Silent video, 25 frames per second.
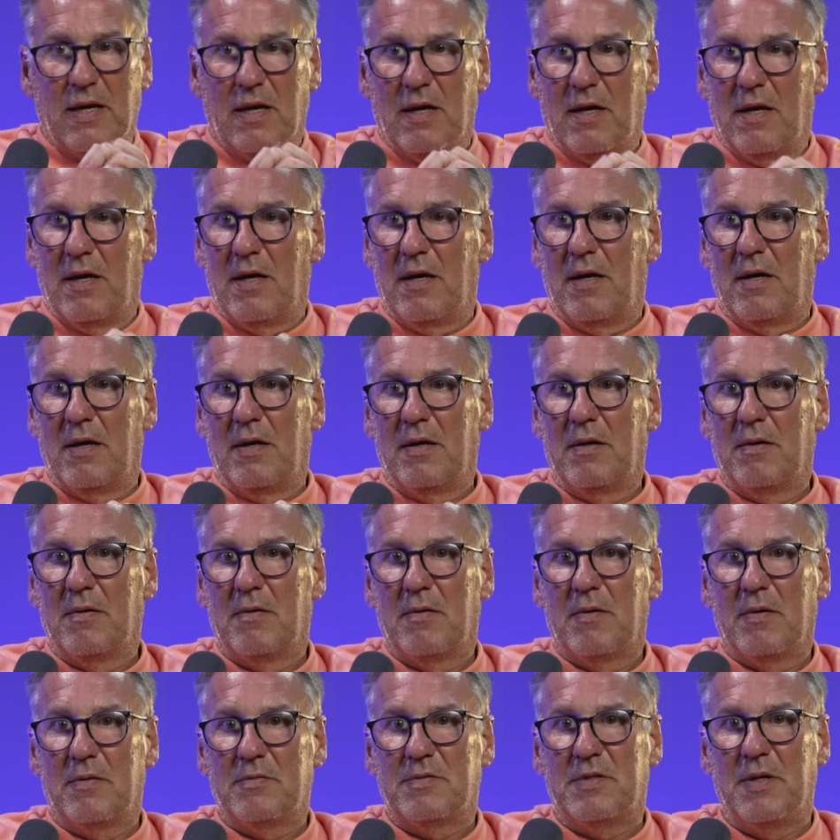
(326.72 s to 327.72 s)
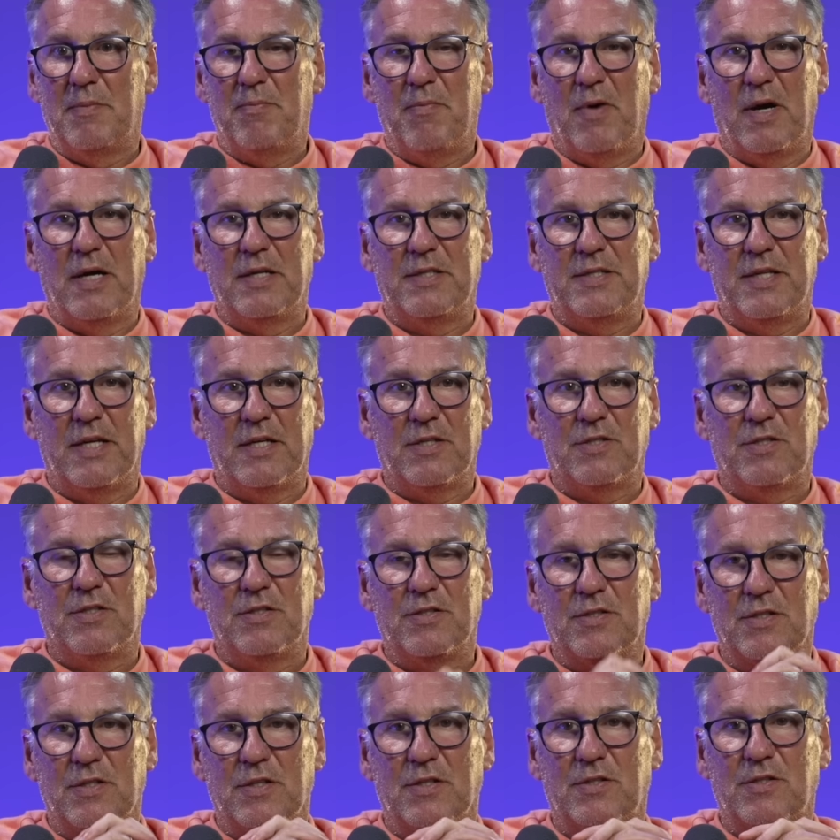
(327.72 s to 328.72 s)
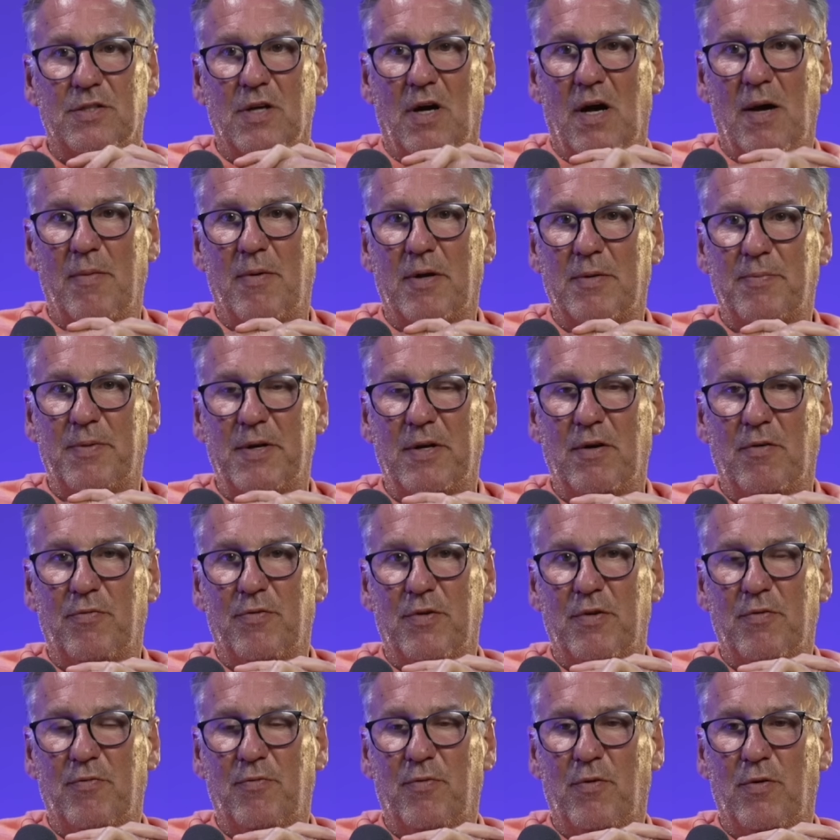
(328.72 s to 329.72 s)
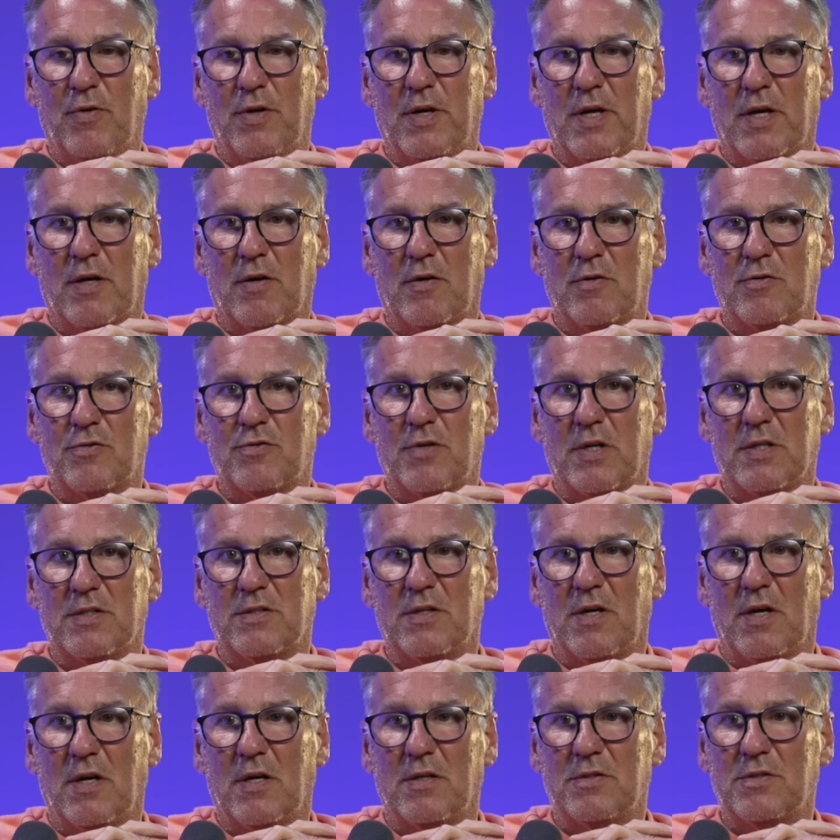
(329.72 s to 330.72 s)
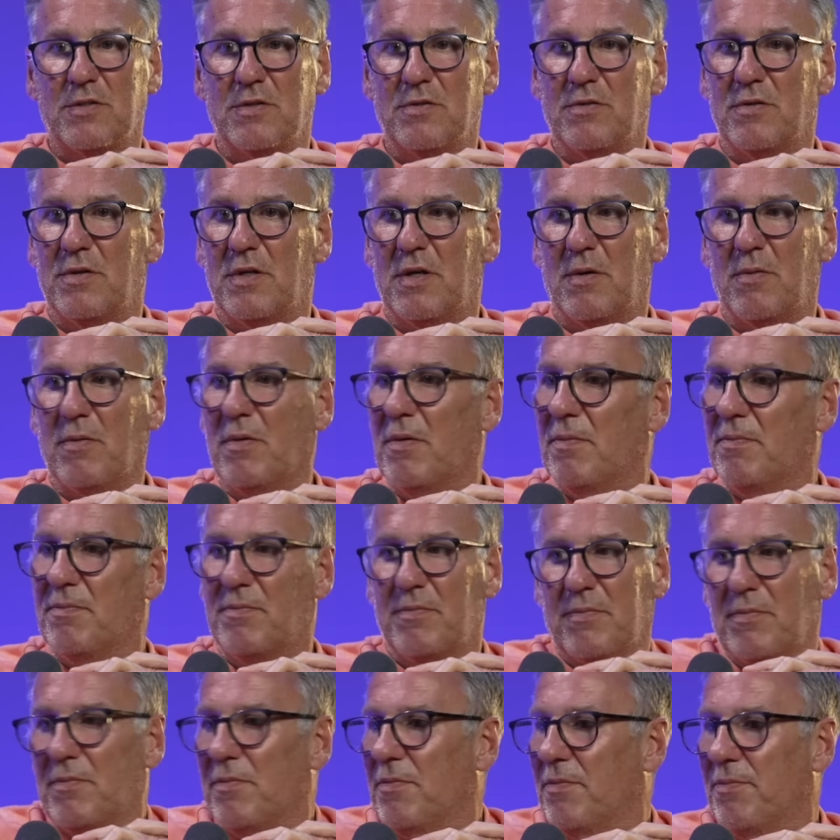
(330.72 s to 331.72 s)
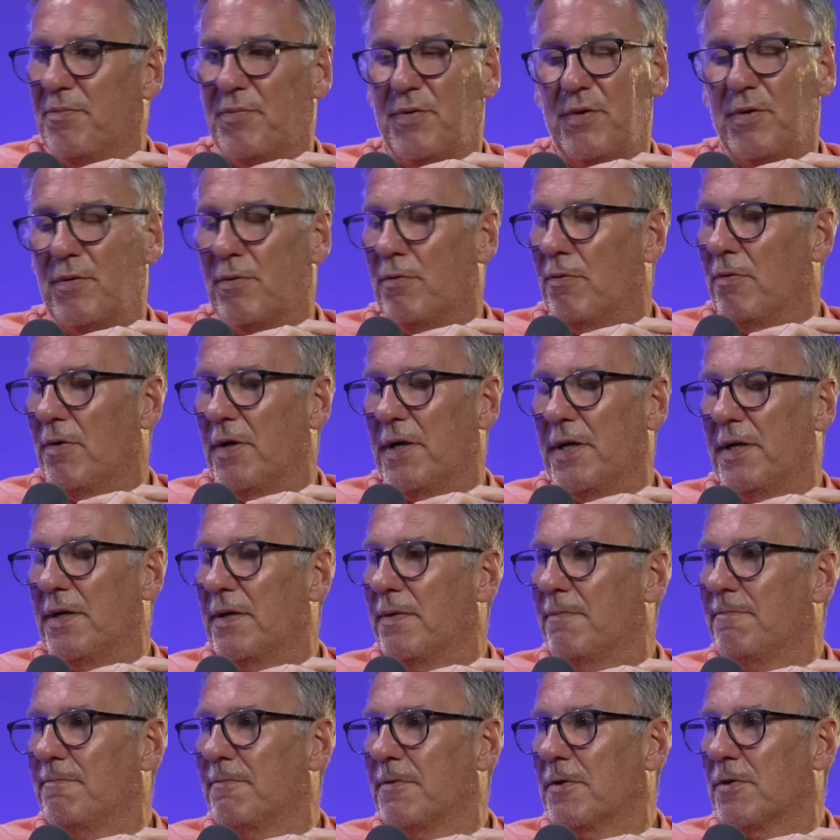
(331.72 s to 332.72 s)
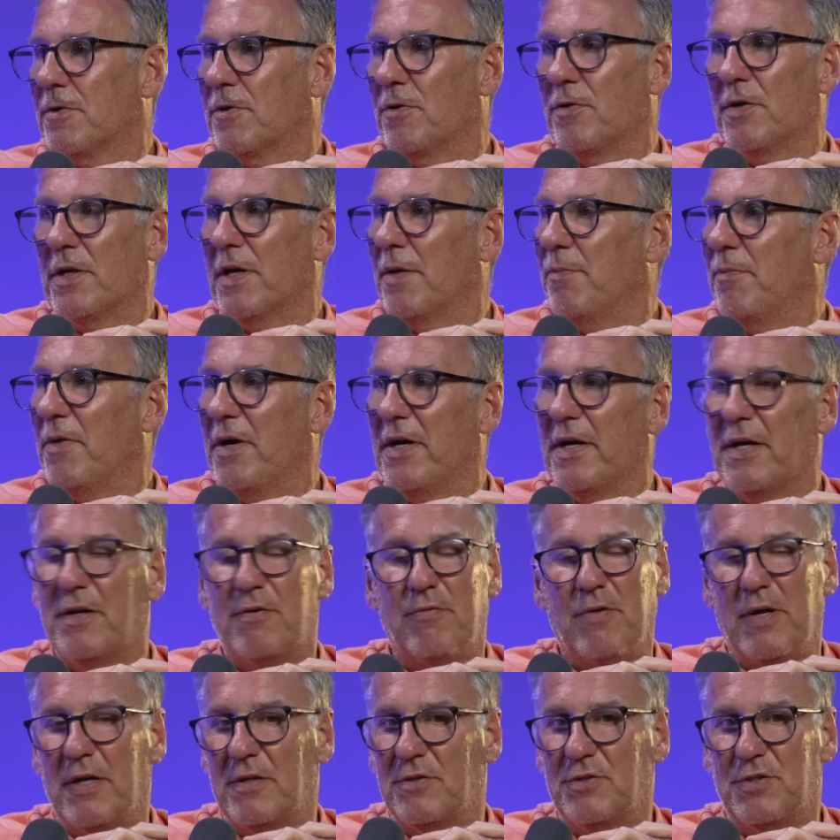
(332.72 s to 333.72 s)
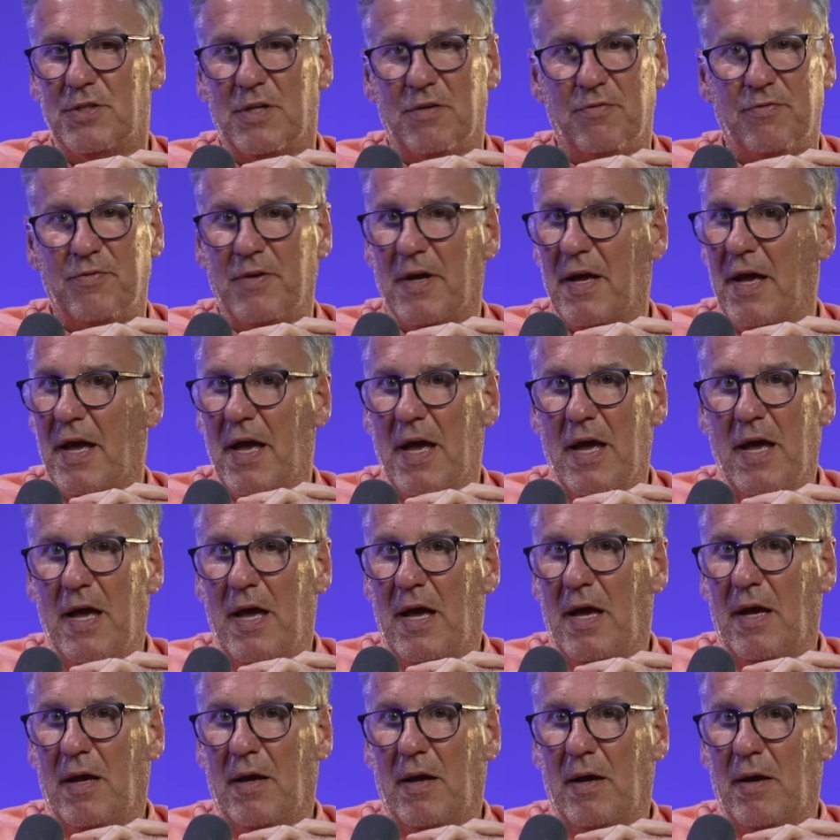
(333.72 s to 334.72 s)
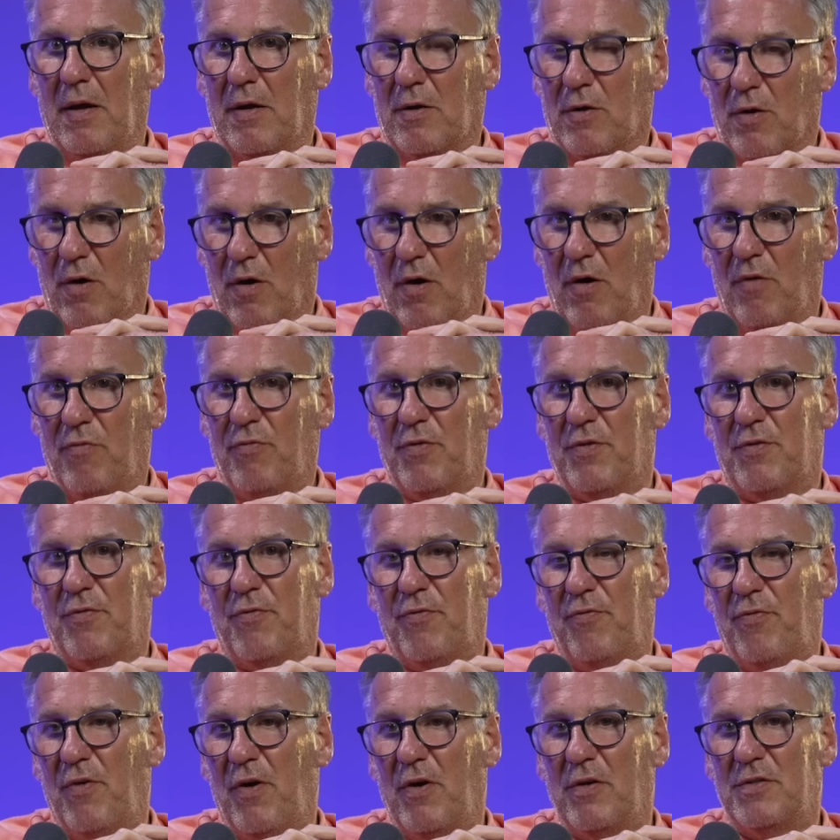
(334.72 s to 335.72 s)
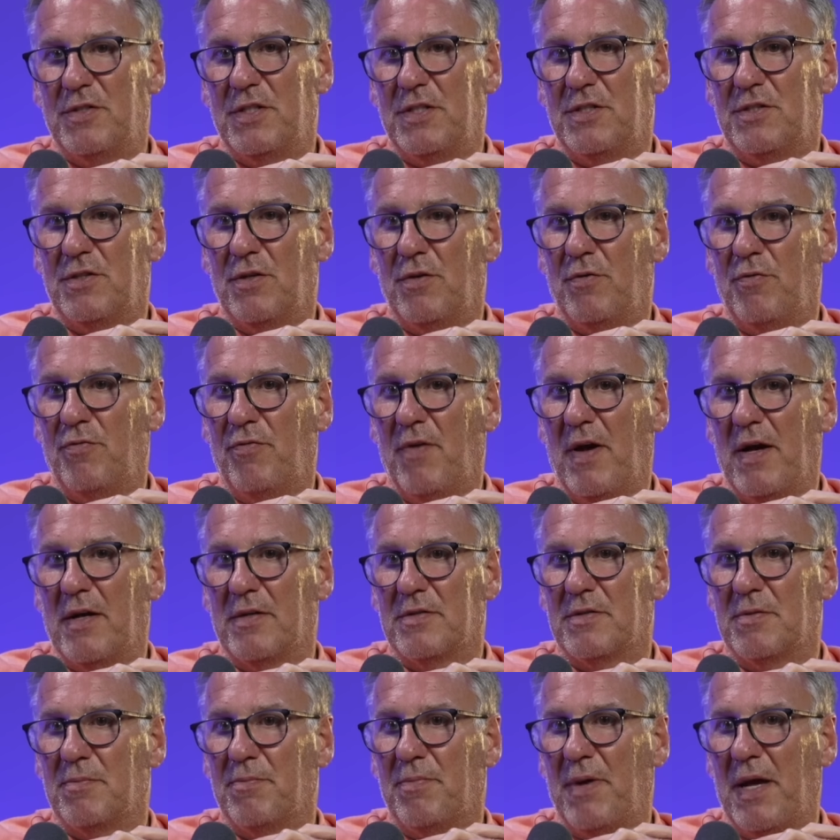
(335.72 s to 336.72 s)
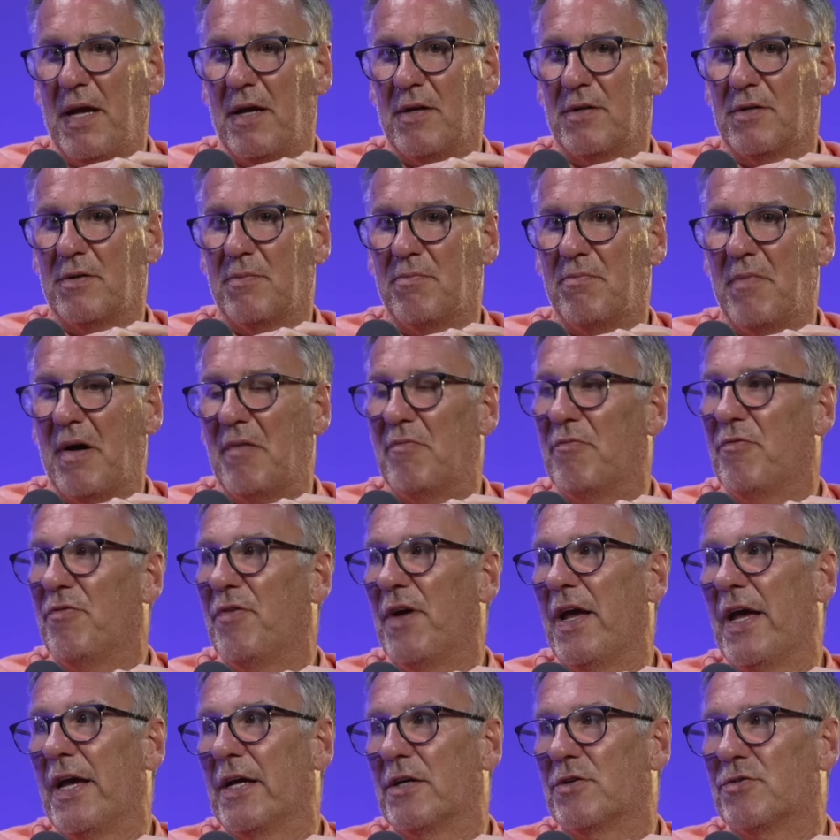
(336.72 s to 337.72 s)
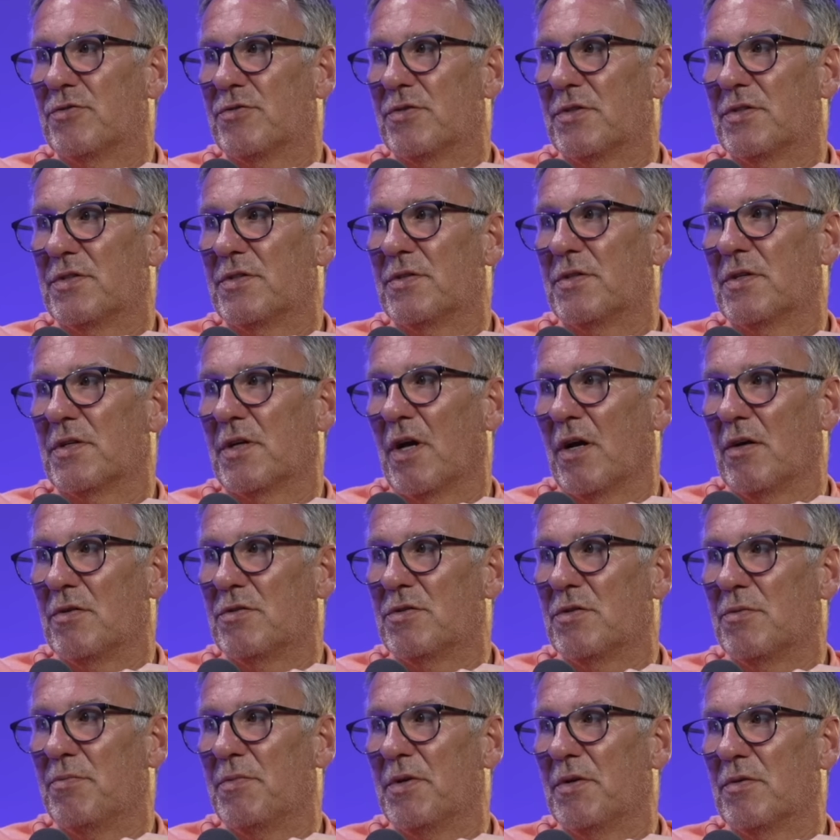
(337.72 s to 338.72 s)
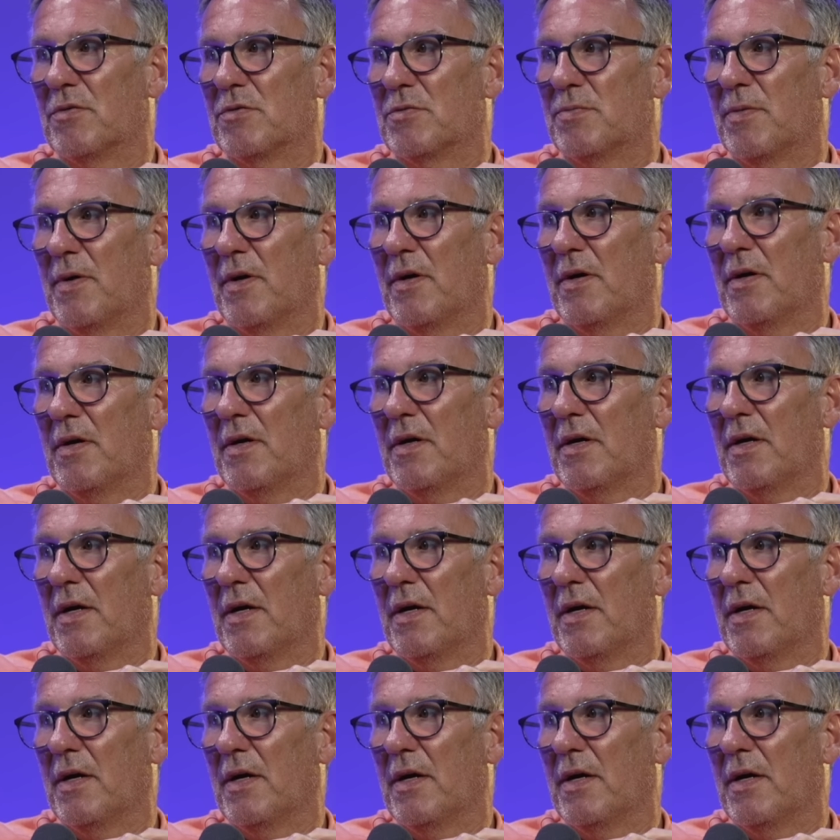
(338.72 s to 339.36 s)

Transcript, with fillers: It was in my addictions at the time. I'd been offered a four-year contract to Arsenal and I peeled Reed. Couldn't get my head round Geoff. Got offered £32,000 a month extra to go to Middlesbrough.